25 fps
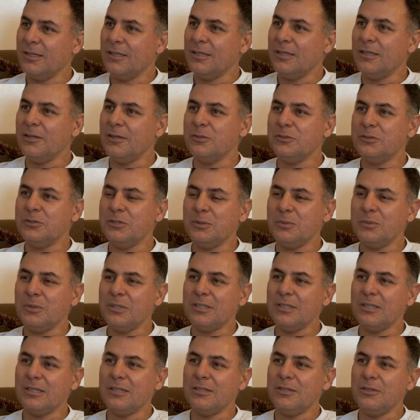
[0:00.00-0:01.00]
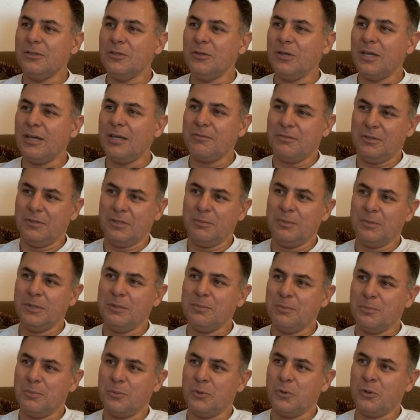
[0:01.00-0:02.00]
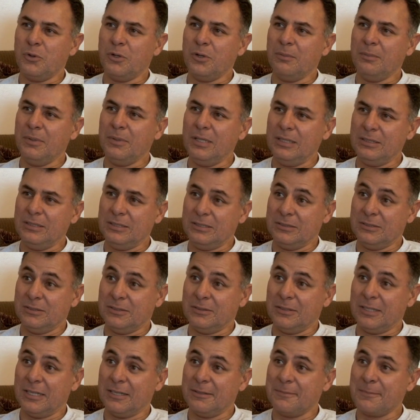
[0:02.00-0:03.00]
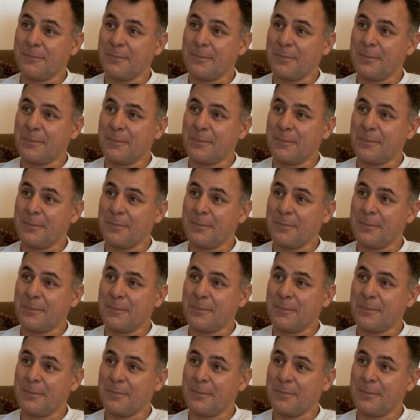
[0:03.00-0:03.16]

He goes, you know what? You have a little bit more abilities on that.